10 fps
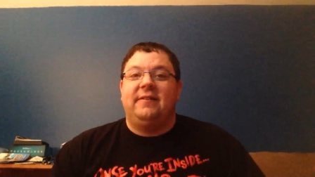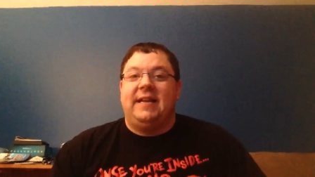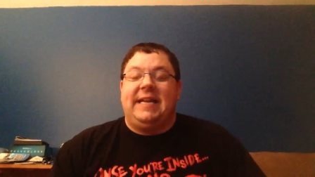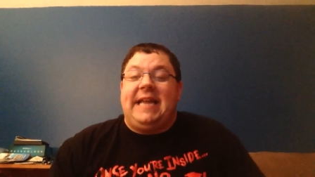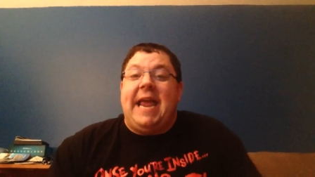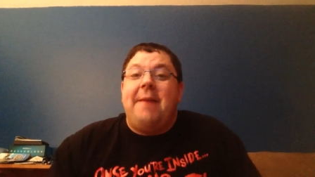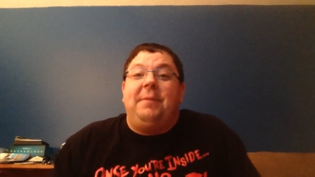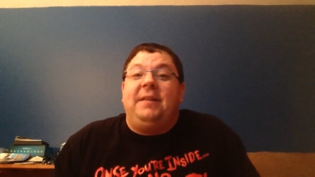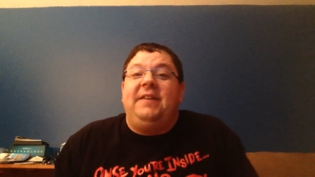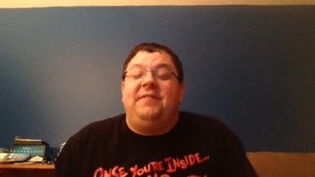Like, he can't
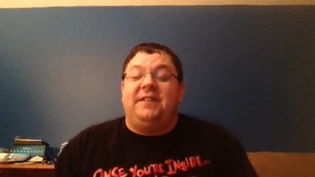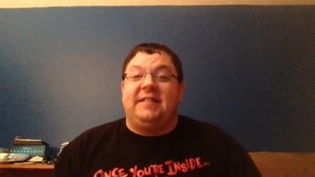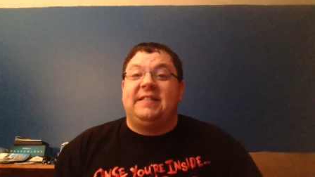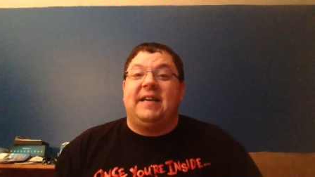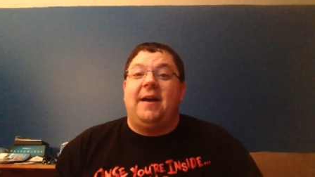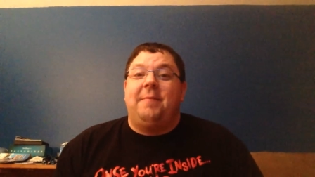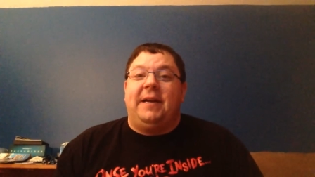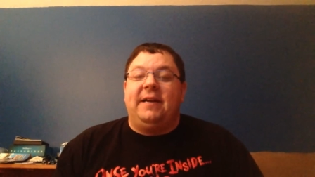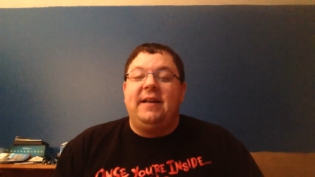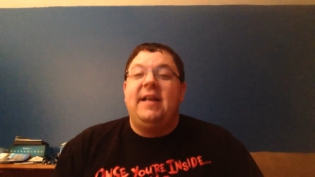believe this isn't
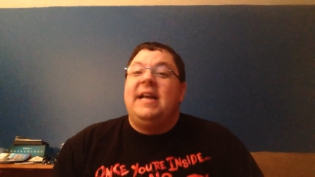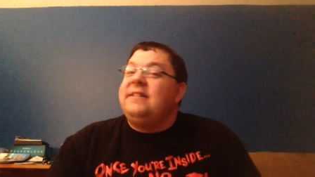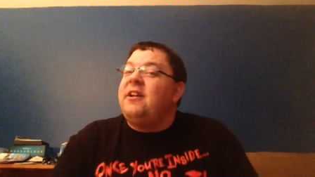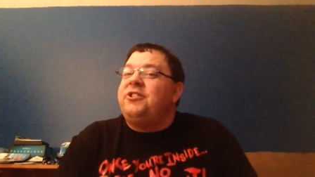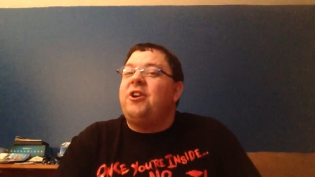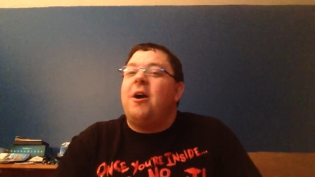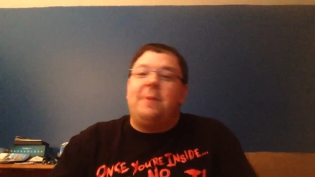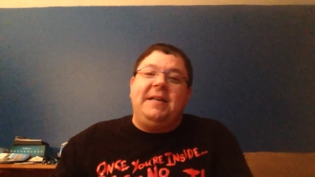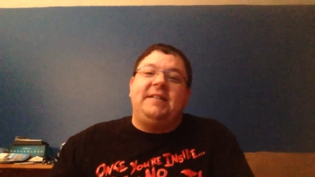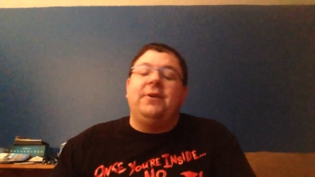coming. He's not shocked,
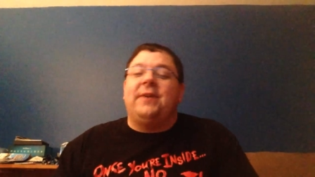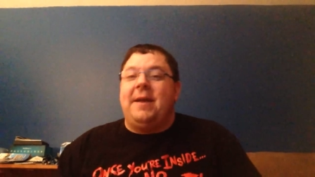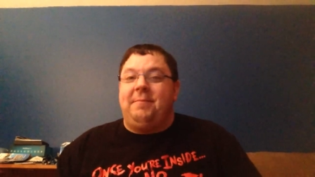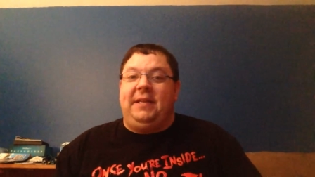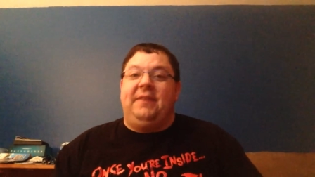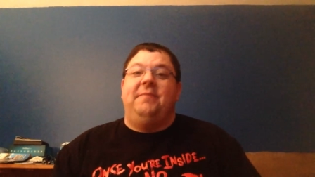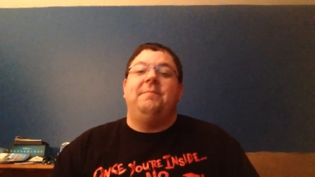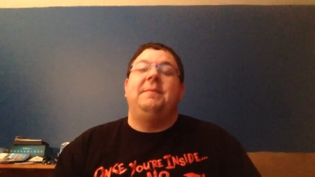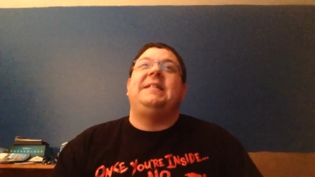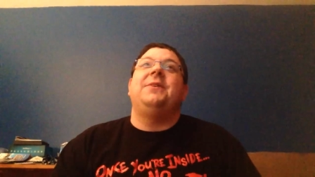but he still can't believe.
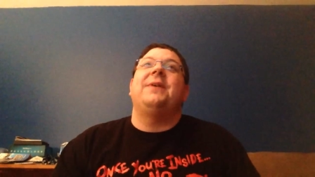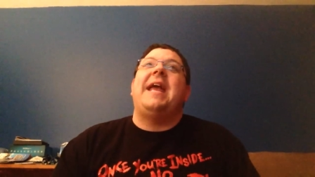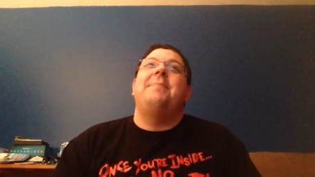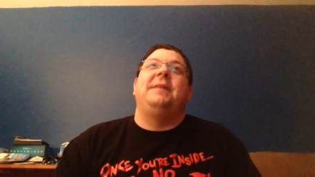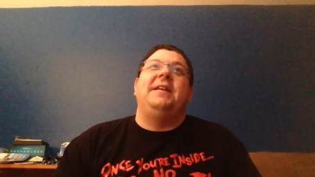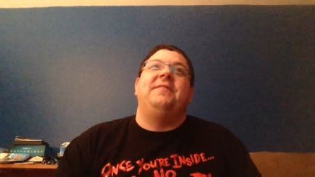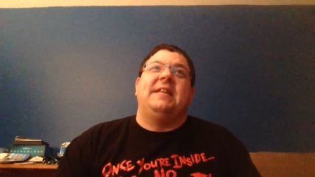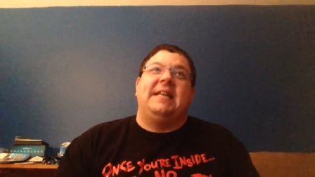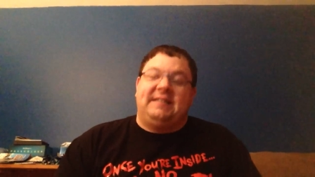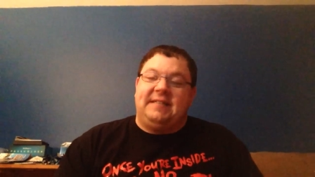But he still can believe that
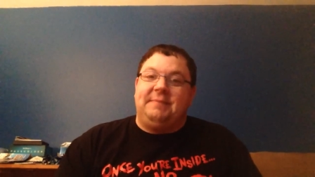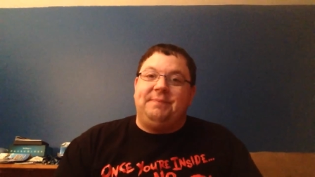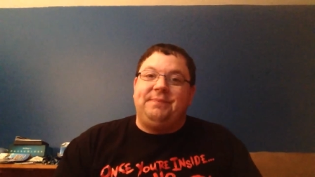it isn't.